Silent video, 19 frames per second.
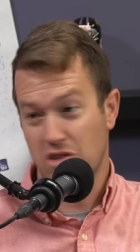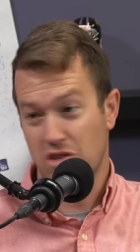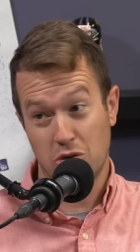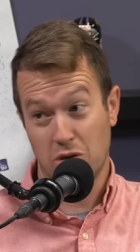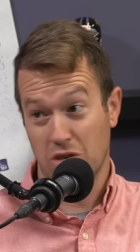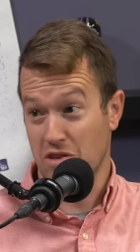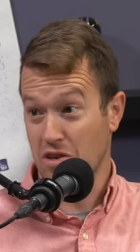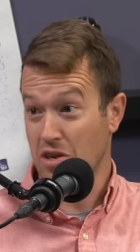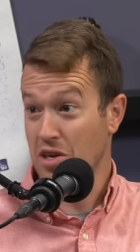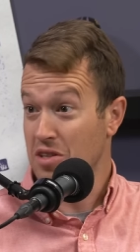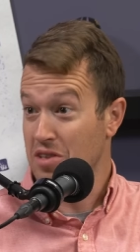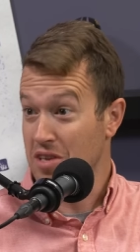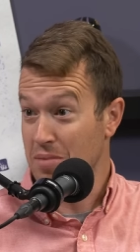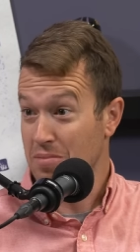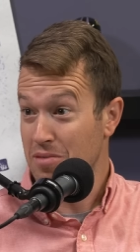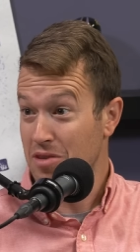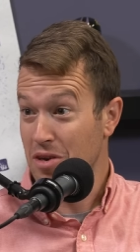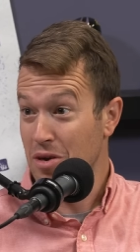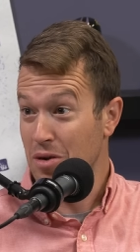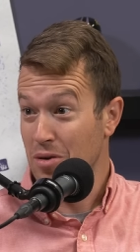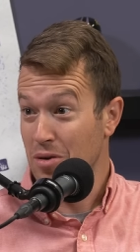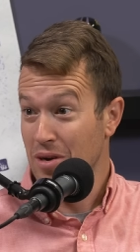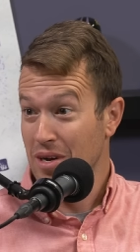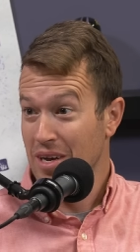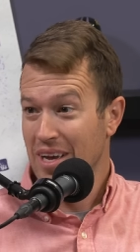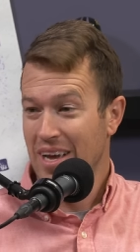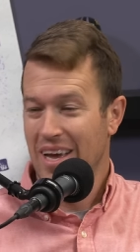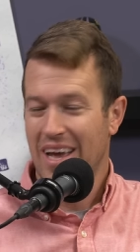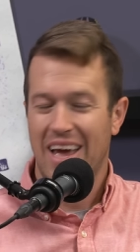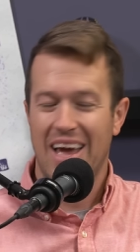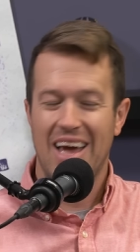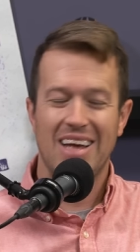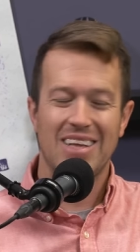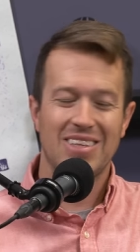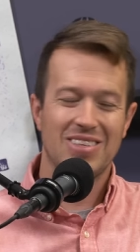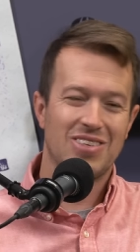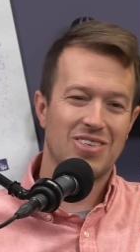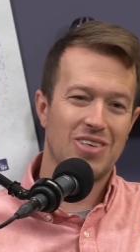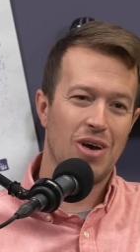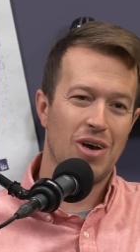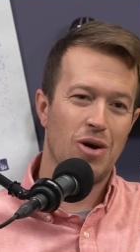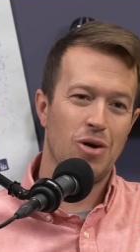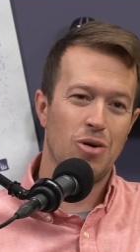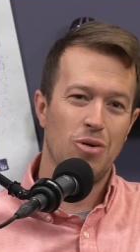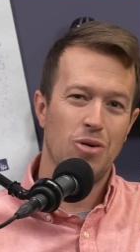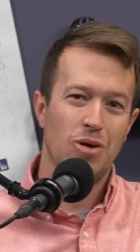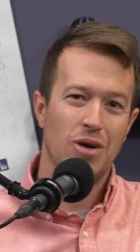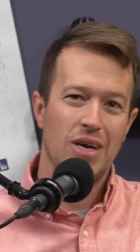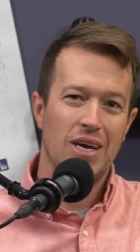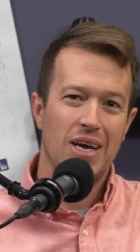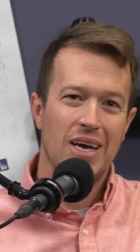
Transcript: Detroit's a good team too. And so